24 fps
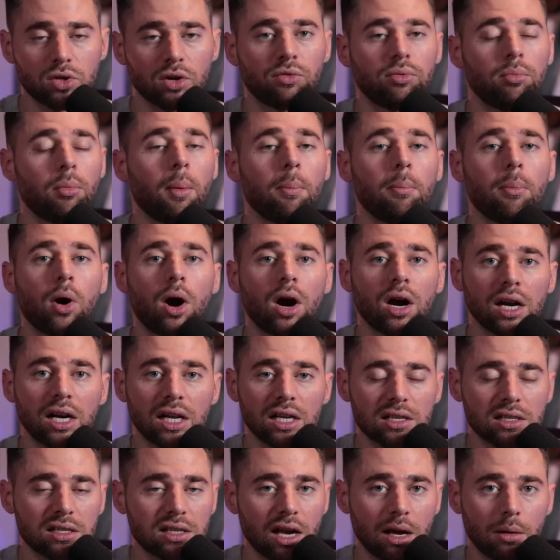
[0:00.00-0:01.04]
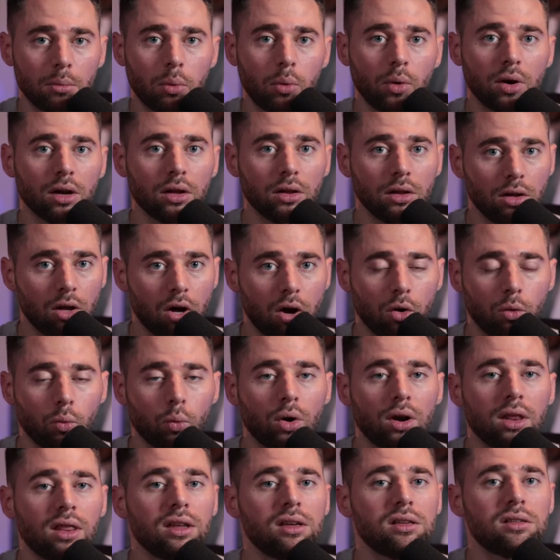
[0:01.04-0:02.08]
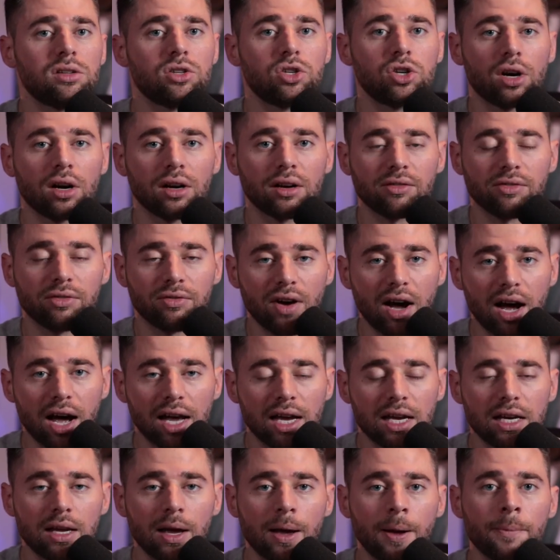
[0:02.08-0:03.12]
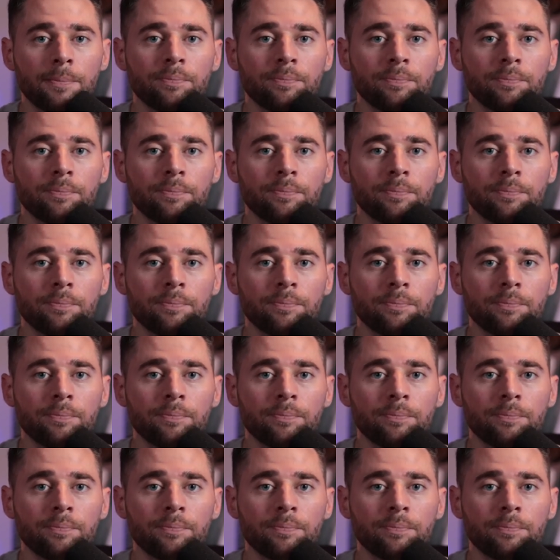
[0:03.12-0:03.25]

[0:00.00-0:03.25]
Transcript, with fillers: So from a marketing standpoint alone, one of the things that you're going to find